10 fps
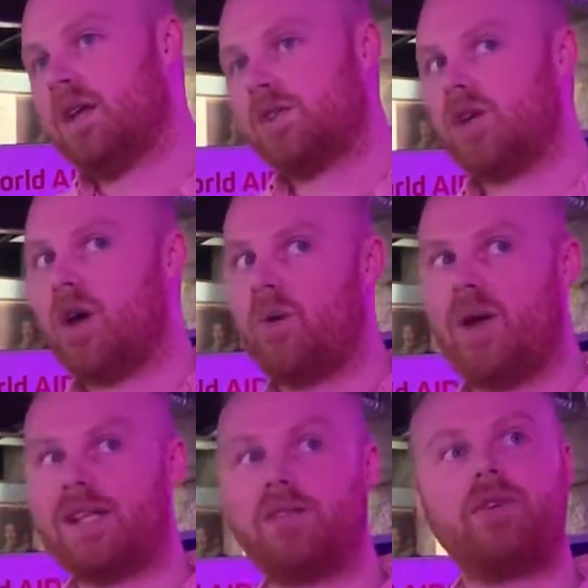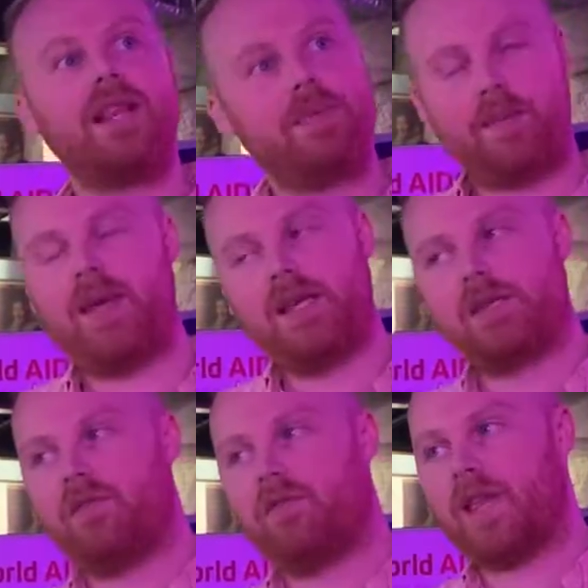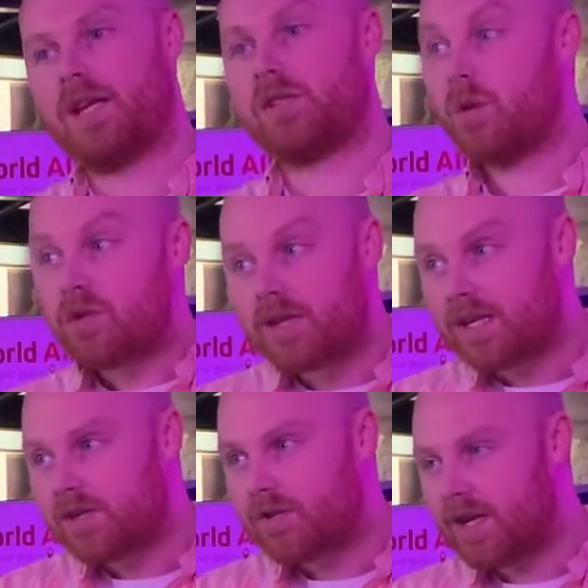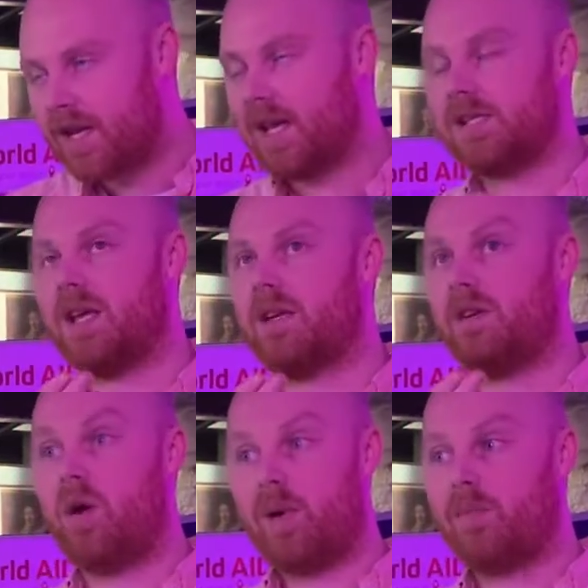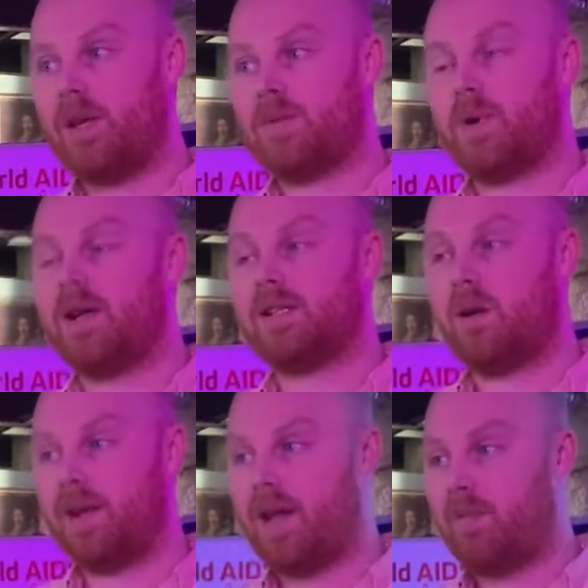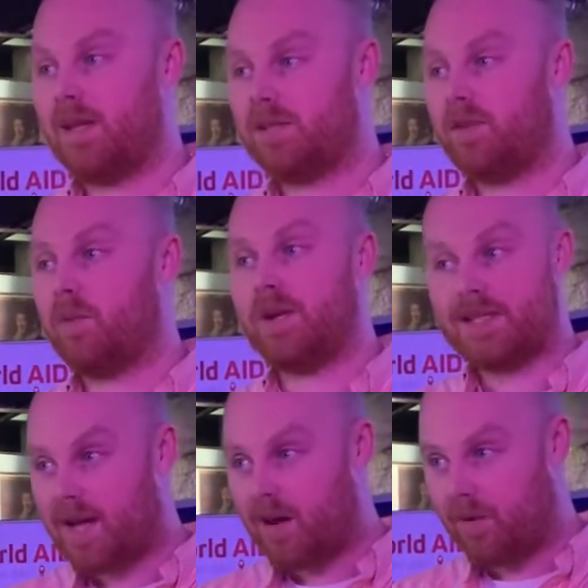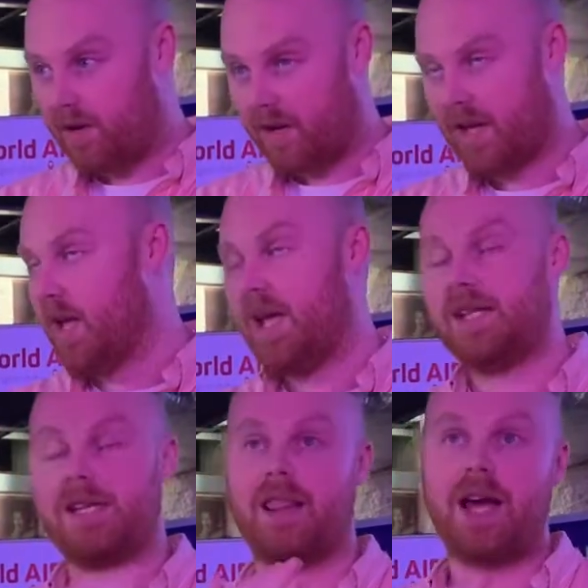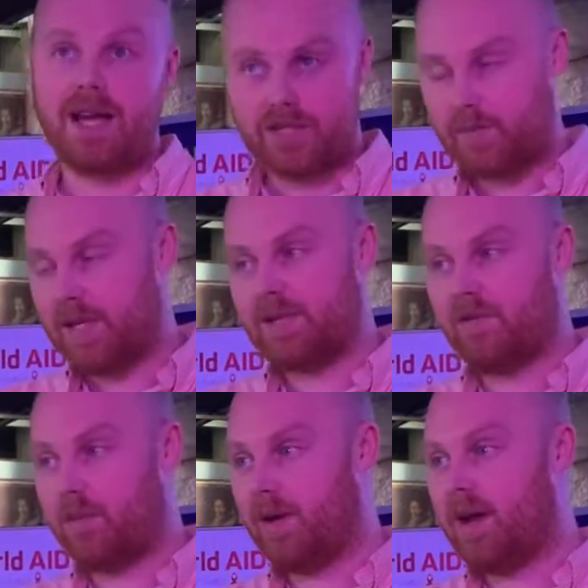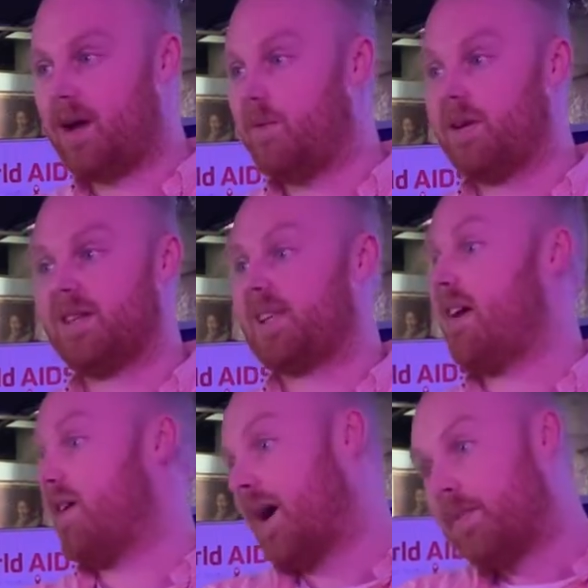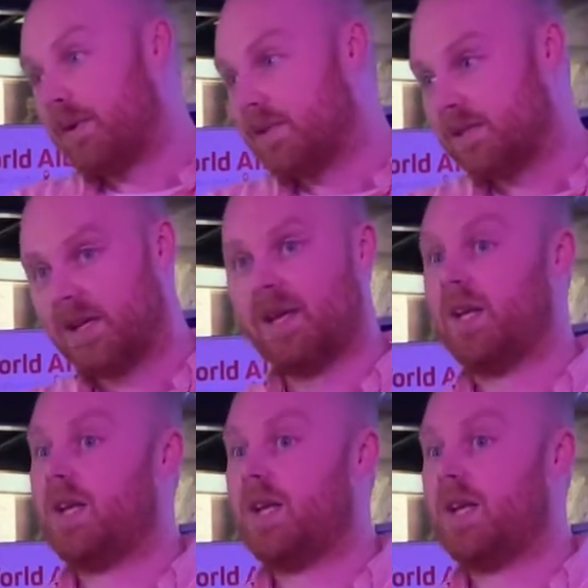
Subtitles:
So it's a really big piece of like social history. It's a Nobel Peace Prize nominated piece of community artwork. It's the largest piece of community artwork that's ever happened.